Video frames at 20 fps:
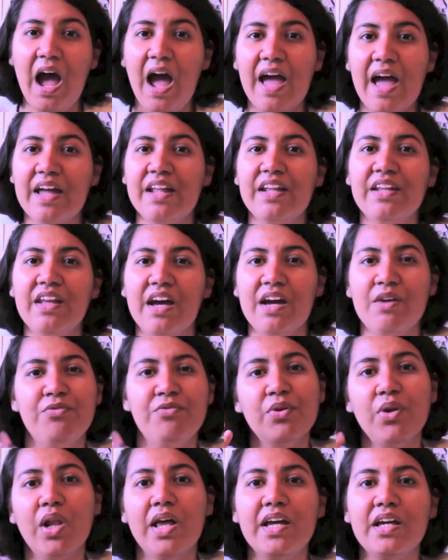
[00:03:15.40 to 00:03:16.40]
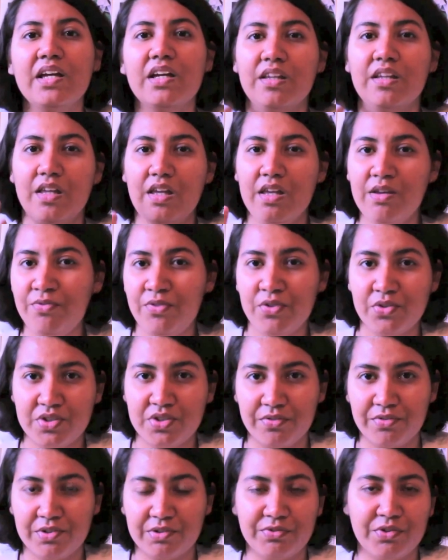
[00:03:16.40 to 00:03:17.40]
and I feel like if you
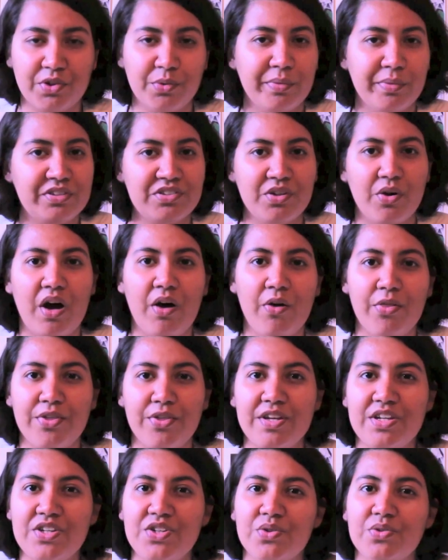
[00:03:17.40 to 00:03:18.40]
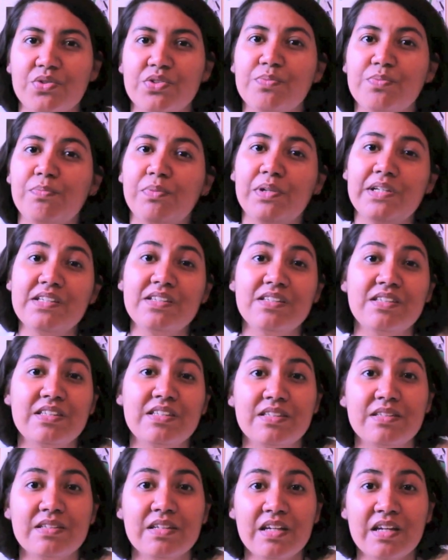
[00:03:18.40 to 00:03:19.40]
suffer from mental health issues,
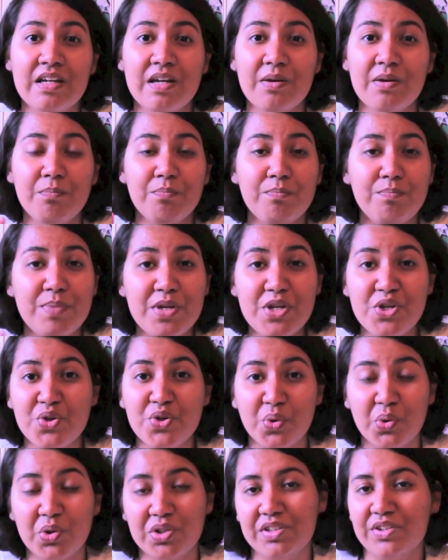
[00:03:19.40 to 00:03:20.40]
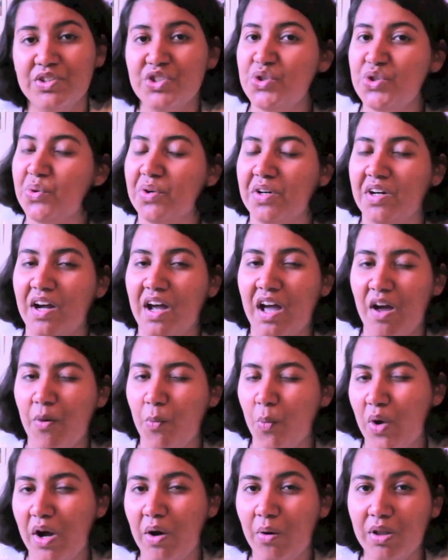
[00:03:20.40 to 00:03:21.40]
please be sure that you are
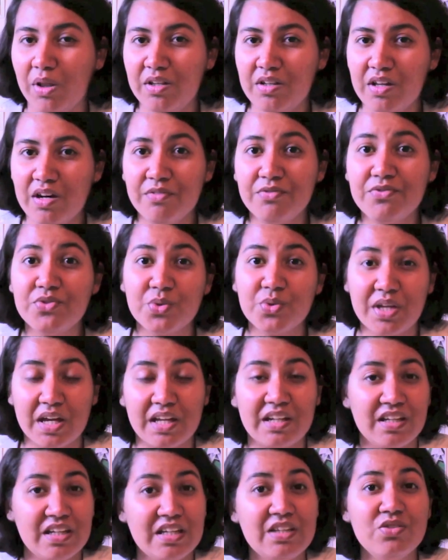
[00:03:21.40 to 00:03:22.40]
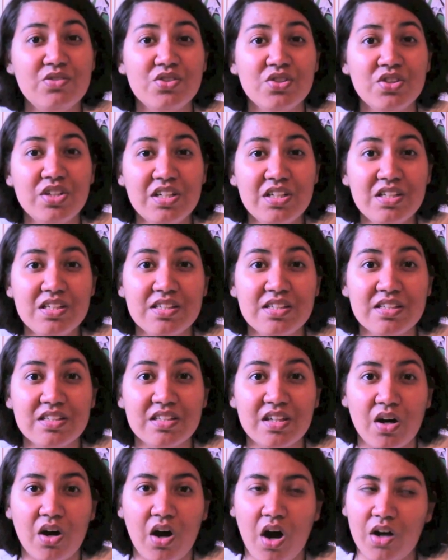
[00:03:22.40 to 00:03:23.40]
well enough to get into this
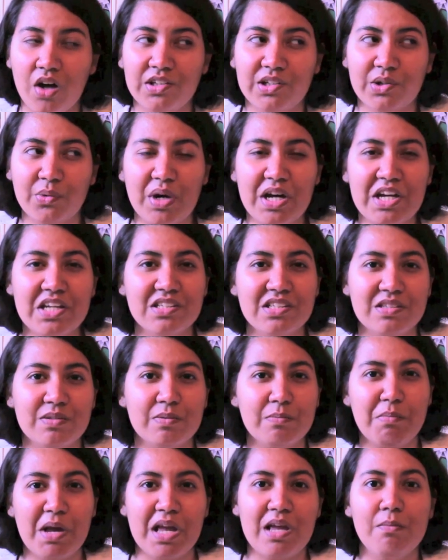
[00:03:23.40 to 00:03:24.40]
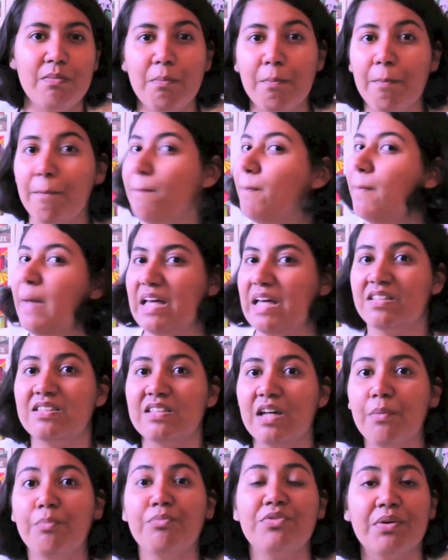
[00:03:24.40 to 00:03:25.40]
otherwise may
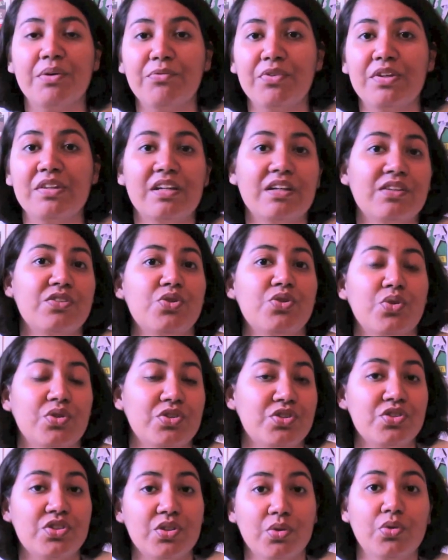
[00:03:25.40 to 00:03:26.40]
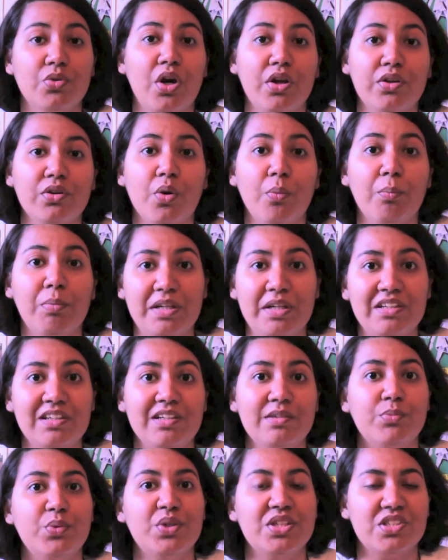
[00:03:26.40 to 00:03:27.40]
mess up something that you're still not
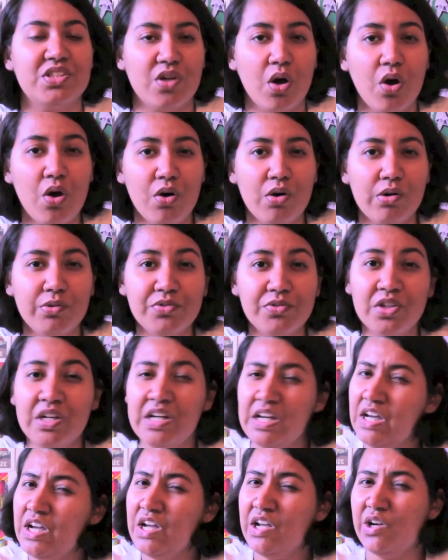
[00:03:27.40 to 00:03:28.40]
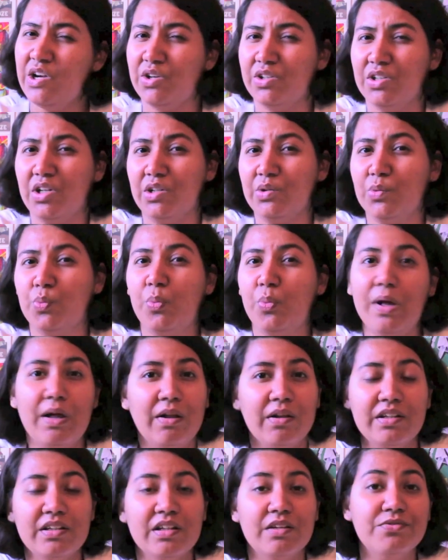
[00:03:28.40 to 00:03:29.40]
completely resolved you're not
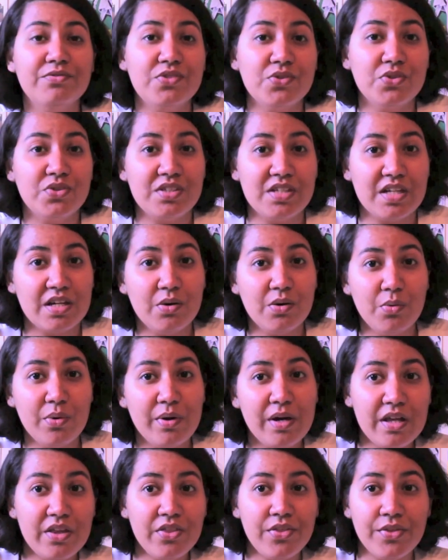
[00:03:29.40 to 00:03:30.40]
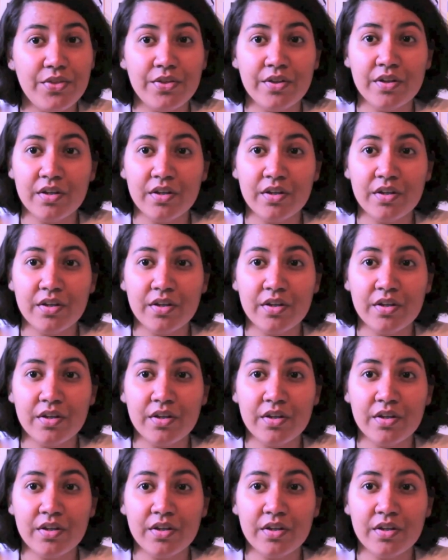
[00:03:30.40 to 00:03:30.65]
well enough to deal with